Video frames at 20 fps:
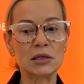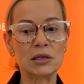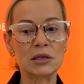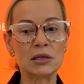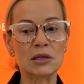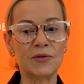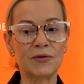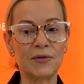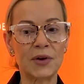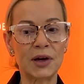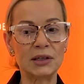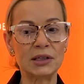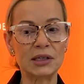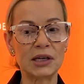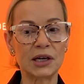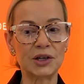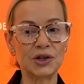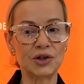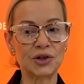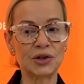the
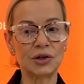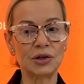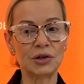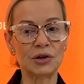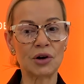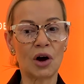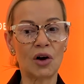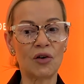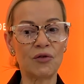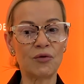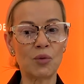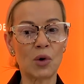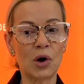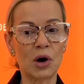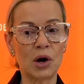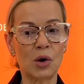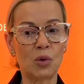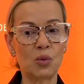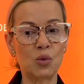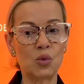foundation of
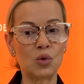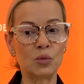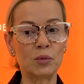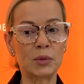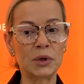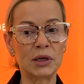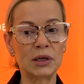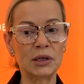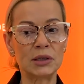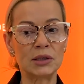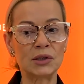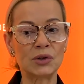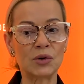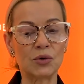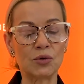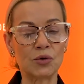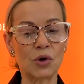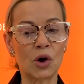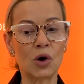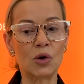what a woman's
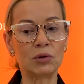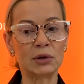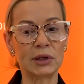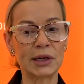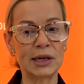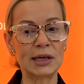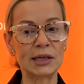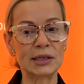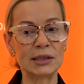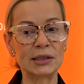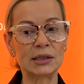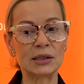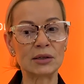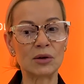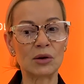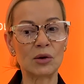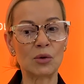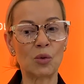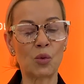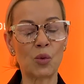role is,
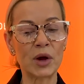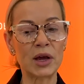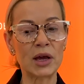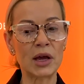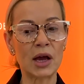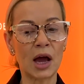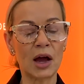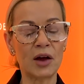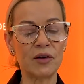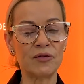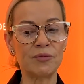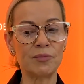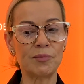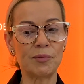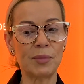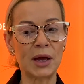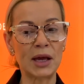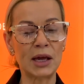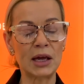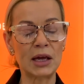we have
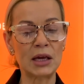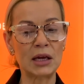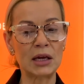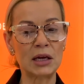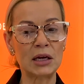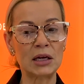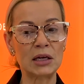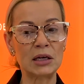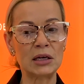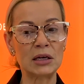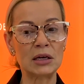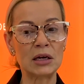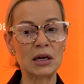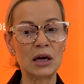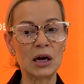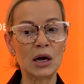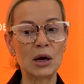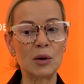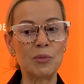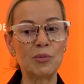been
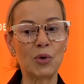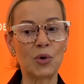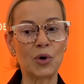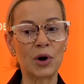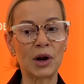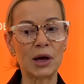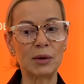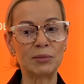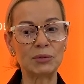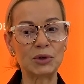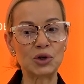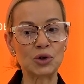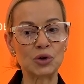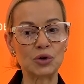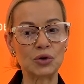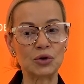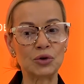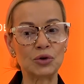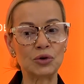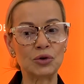brought up
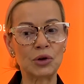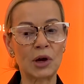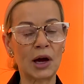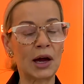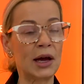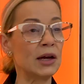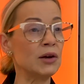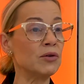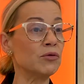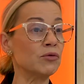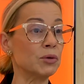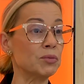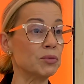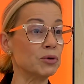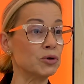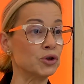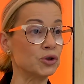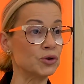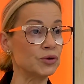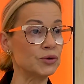to A,
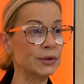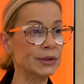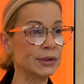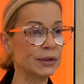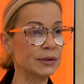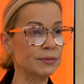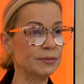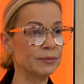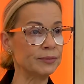reproduce,